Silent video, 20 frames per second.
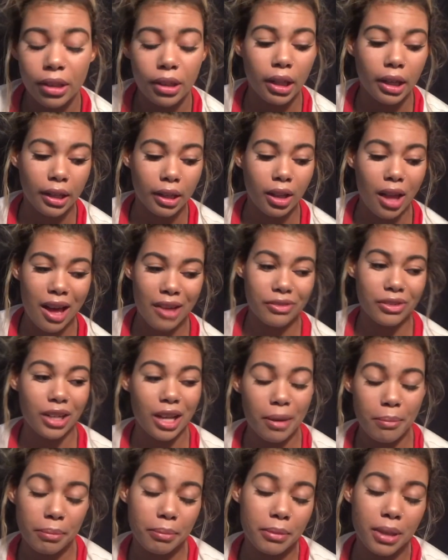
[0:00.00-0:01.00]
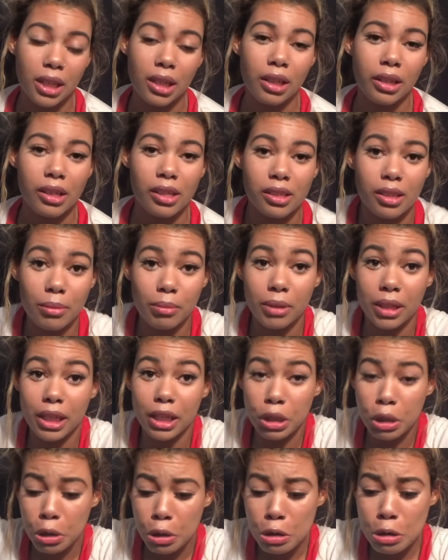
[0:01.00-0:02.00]
like laughing at me because I'm
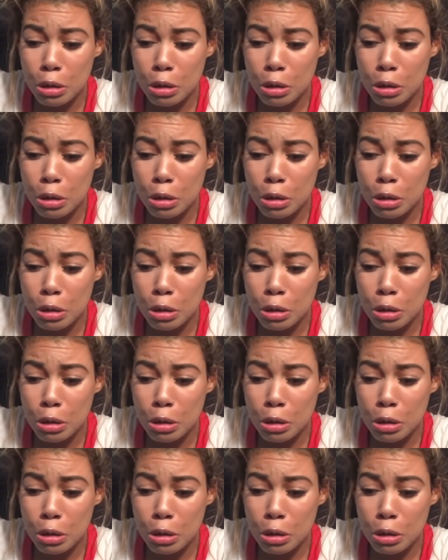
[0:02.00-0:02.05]
like,